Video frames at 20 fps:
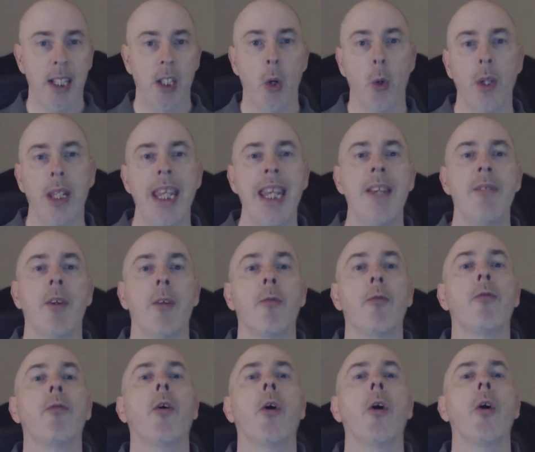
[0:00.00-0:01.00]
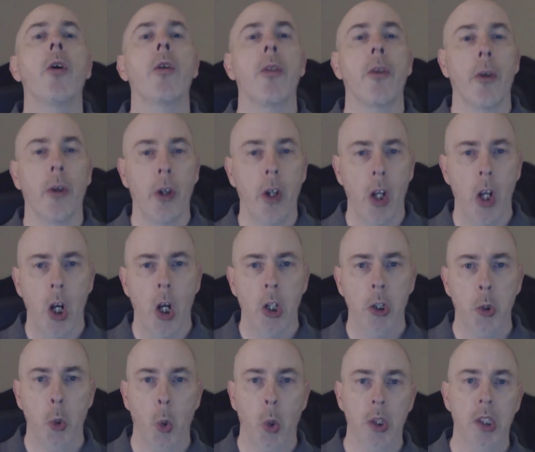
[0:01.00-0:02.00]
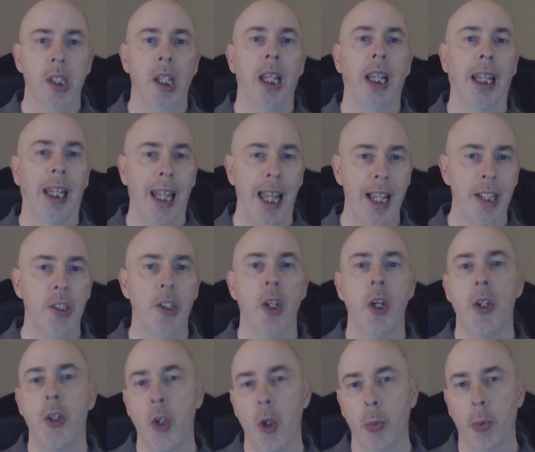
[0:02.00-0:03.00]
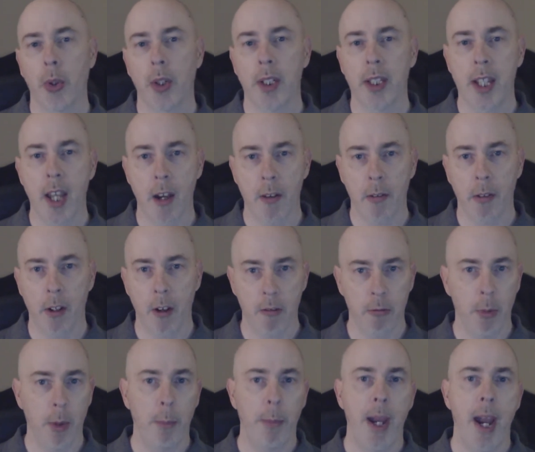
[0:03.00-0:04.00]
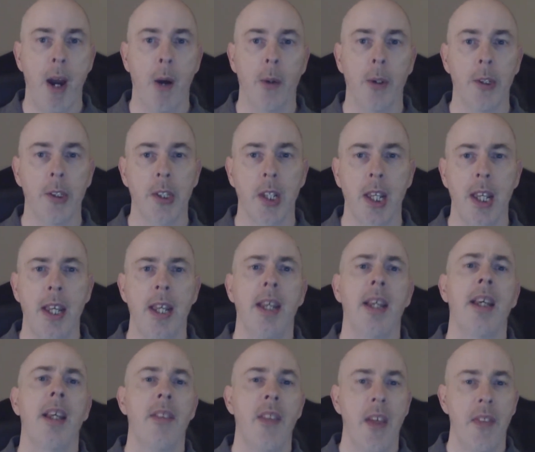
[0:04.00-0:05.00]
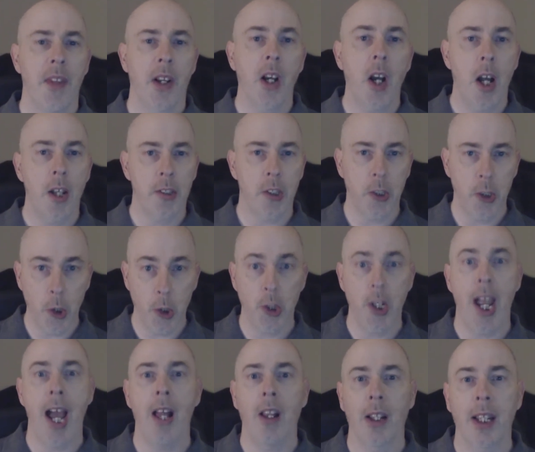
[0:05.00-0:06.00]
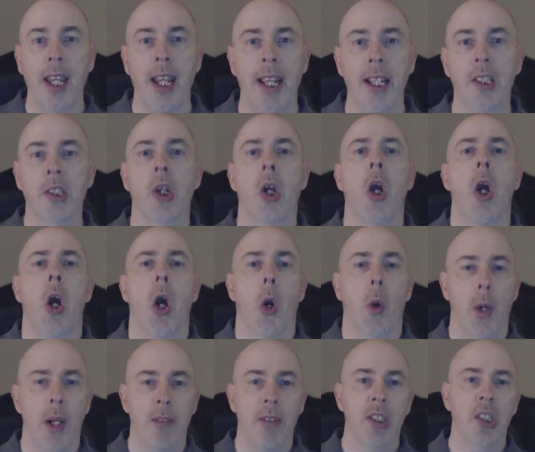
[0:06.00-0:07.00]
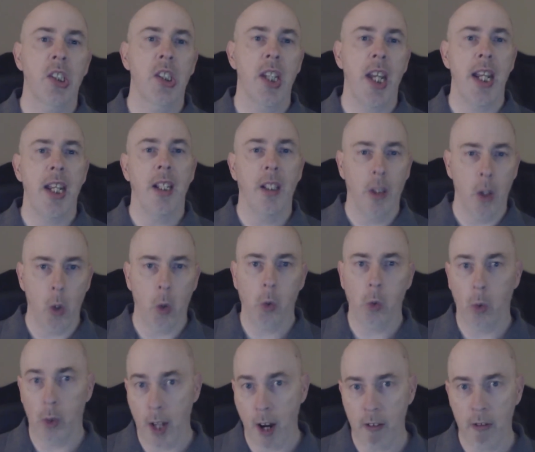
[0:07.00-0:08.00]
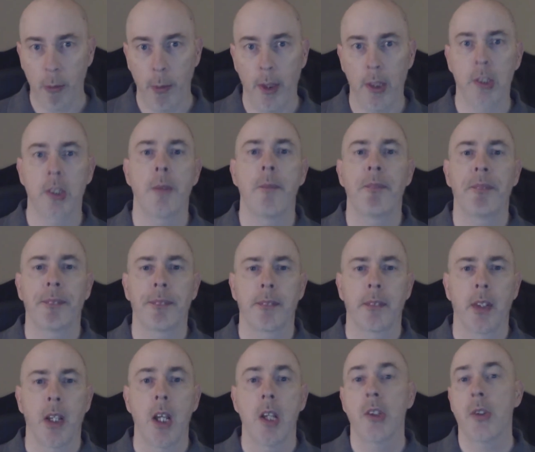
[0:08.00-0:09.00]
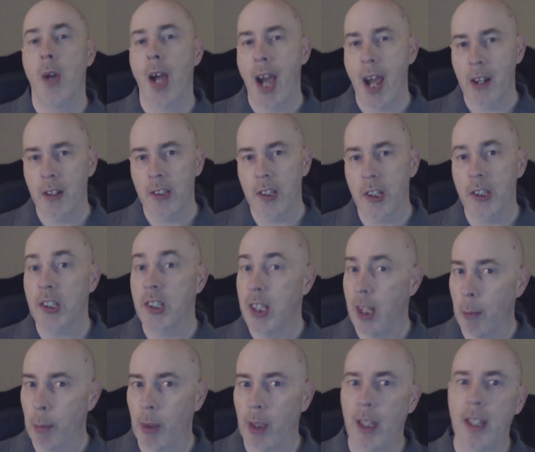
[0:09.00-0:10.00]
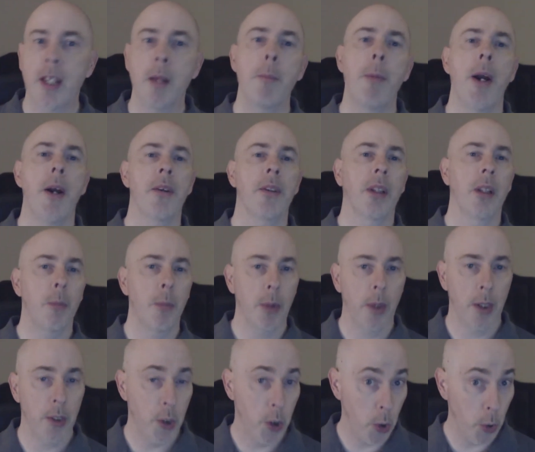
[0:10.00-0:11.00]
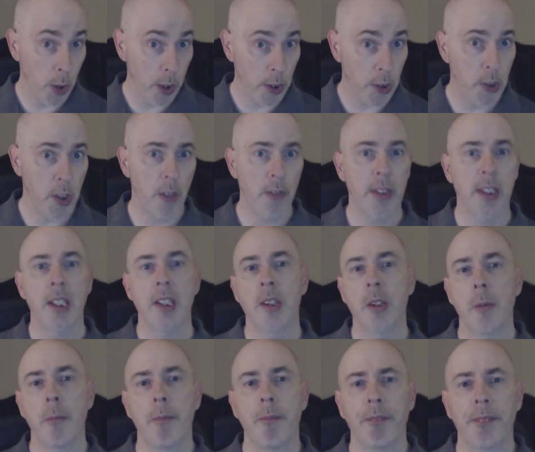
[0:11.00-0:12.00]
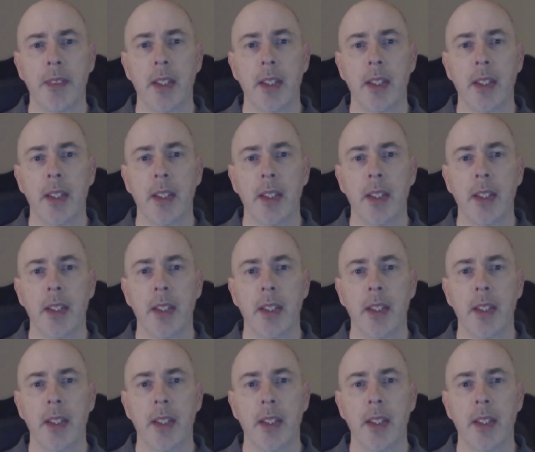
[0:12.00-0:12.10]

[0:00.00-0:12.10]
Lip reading: going even further towards less enumerated government powers than the Constitution allocates, or even state and local governments. So how does this typically compare to conservatism?